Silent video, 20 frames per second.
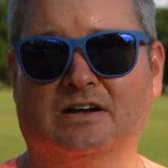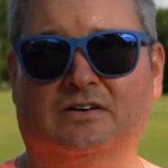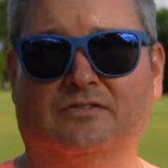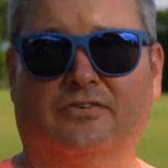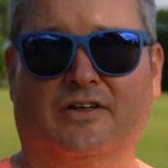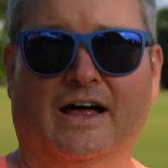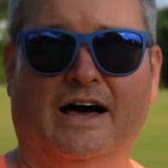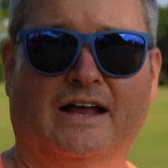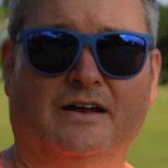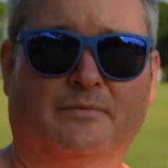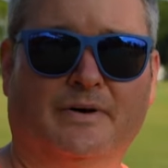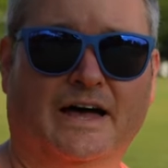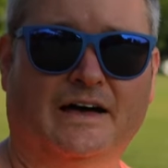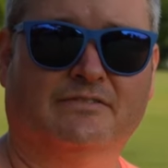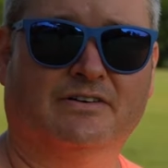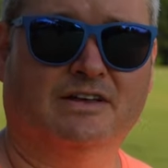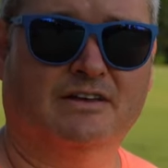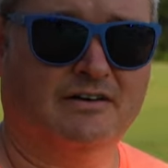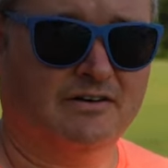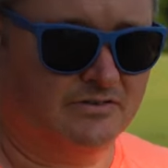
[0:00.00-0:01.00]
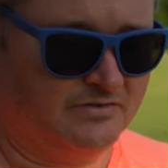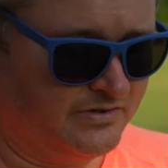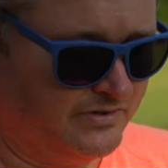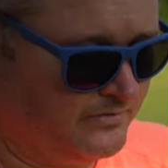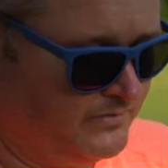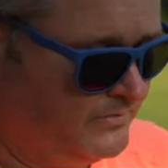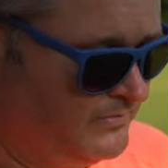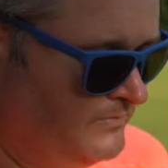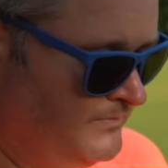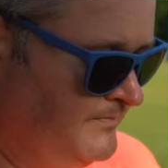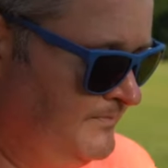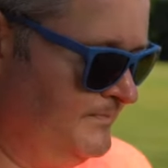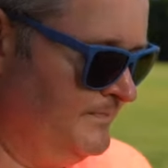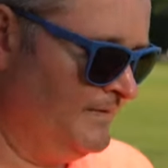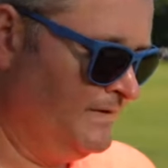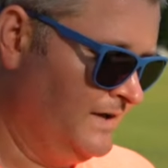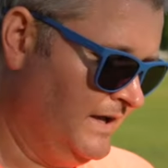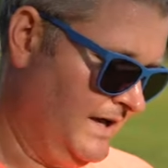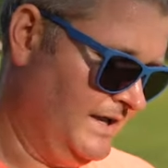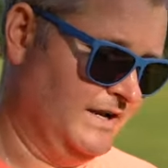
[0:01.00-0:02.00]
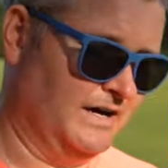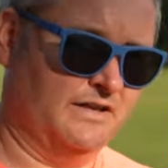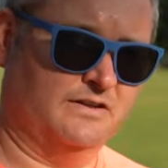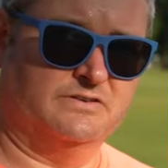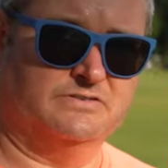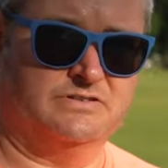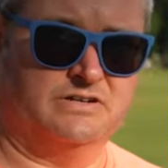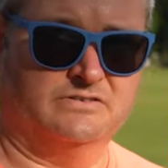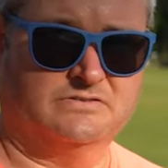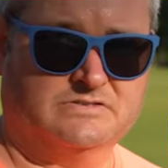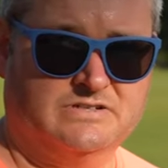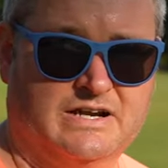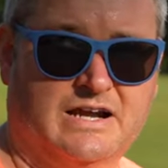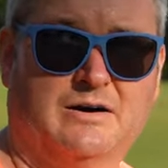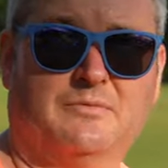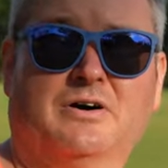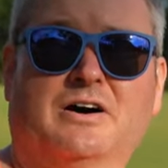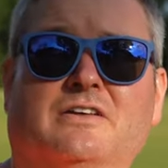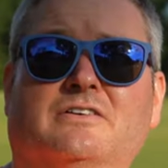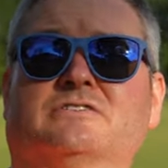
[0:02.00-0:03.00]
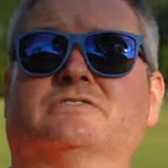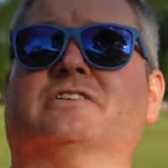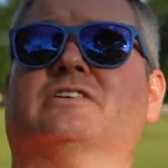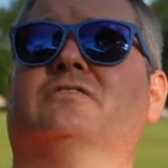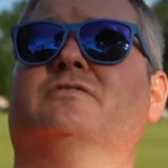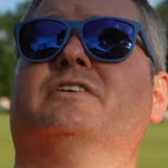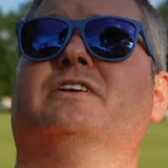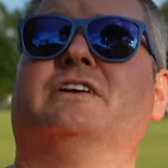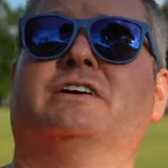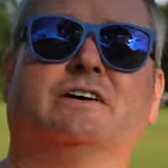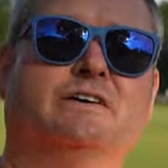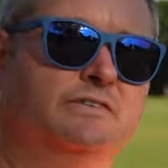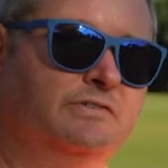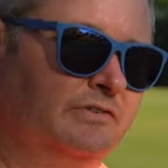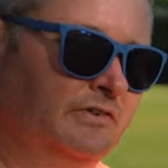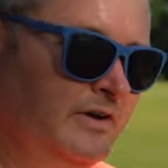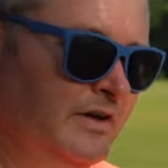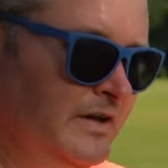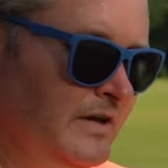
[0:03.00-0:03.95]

flying the Mavic Air 2 and other drones. Check out my other drone videos.